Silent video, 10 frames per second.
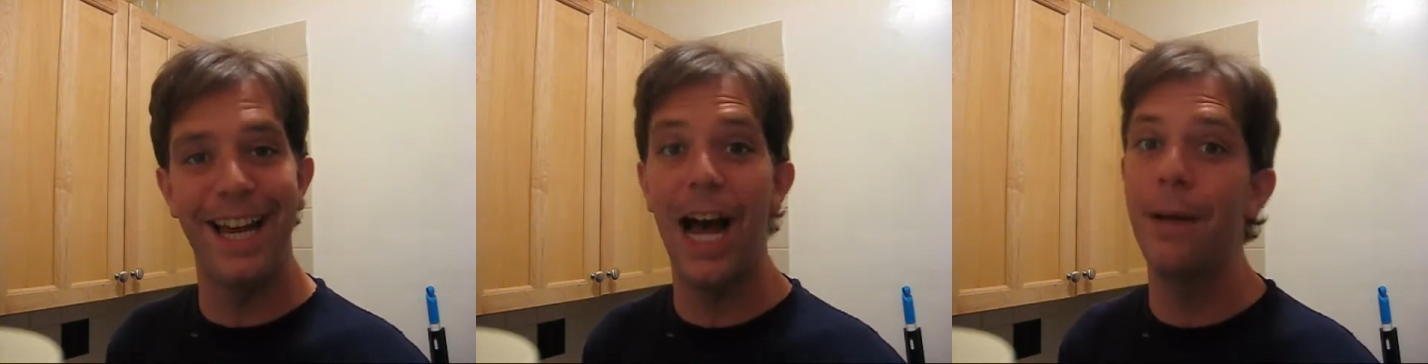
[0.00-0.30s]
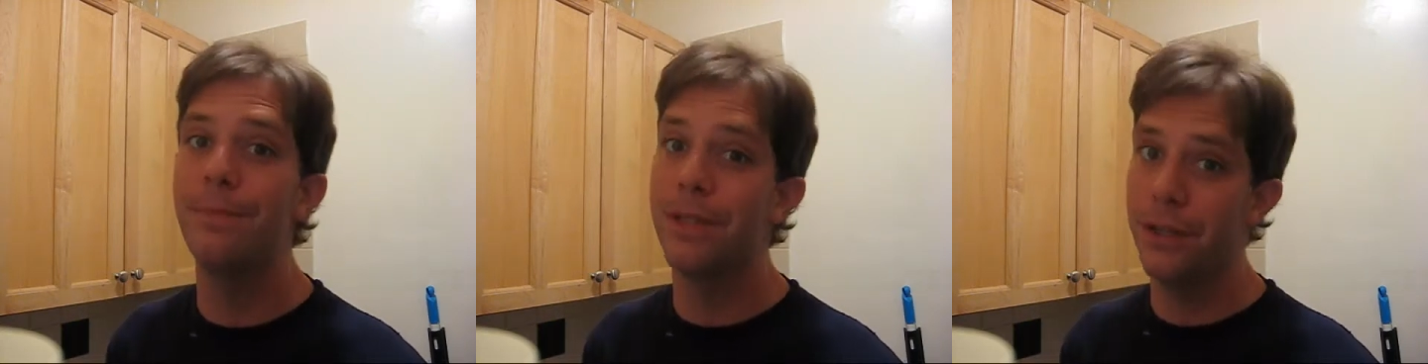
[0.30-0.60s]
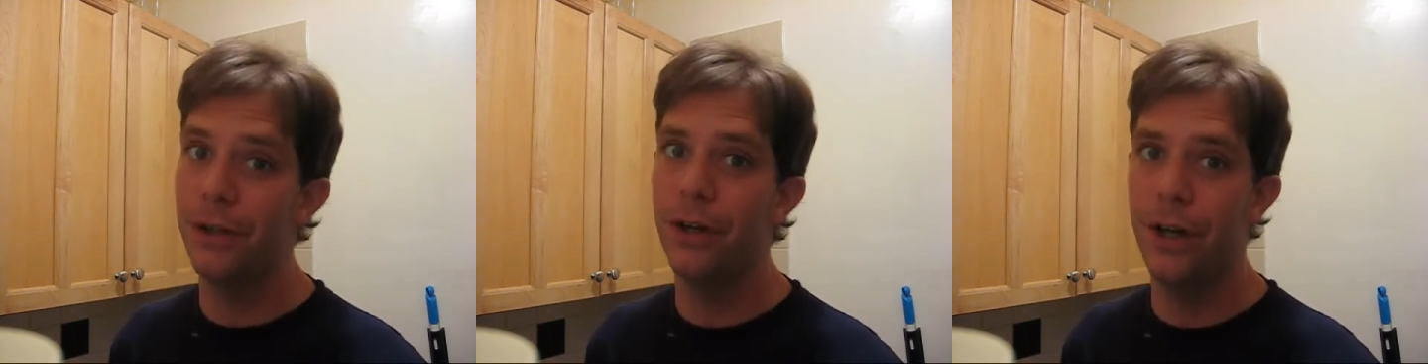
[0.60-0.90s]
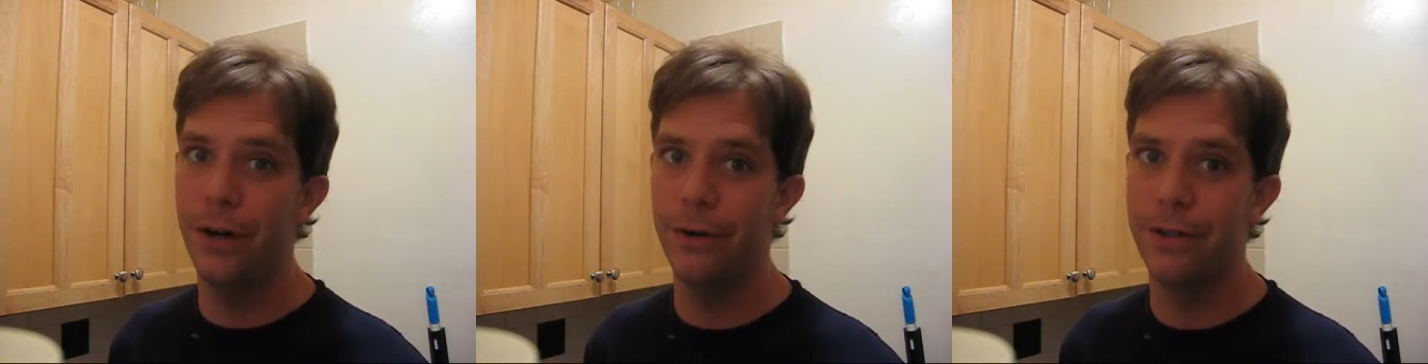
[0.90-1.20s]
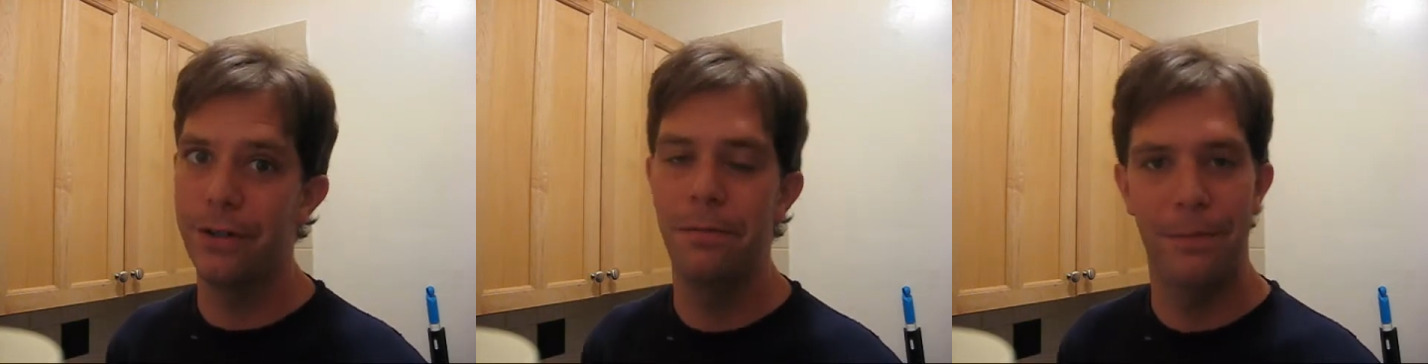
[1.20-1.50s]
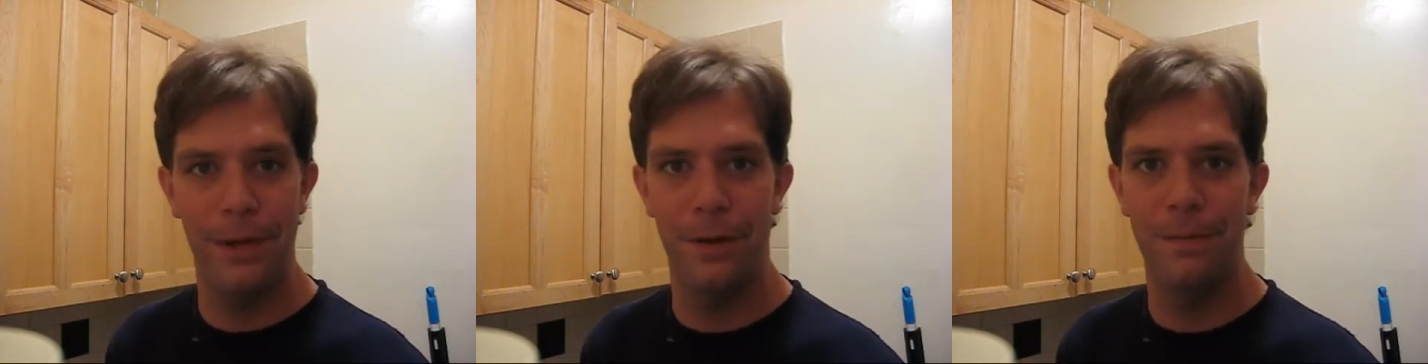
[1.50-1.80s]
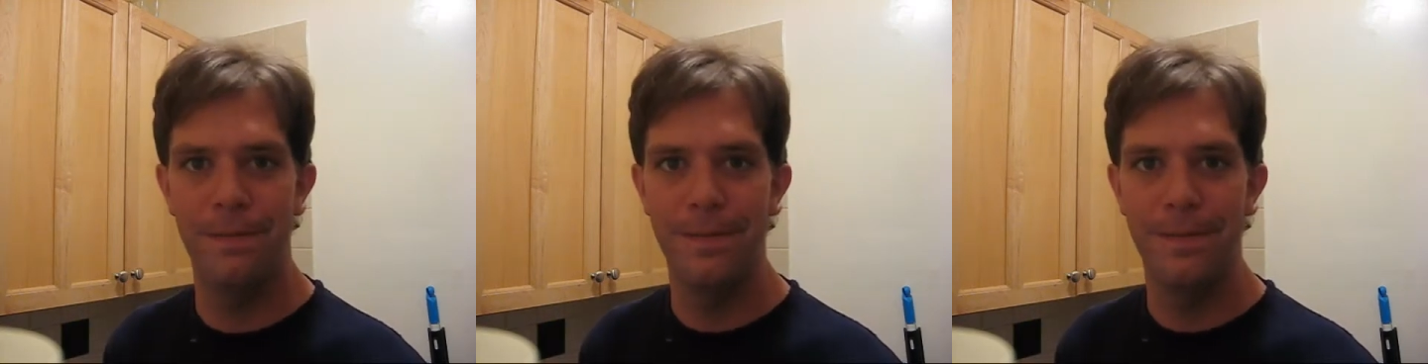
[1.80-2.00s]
I'm still your host, Bill